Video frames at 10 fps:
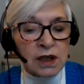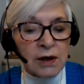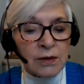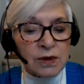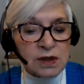and
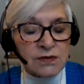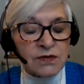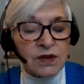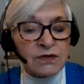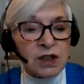I was
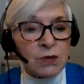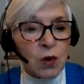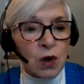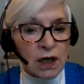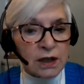
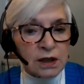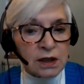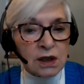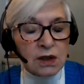51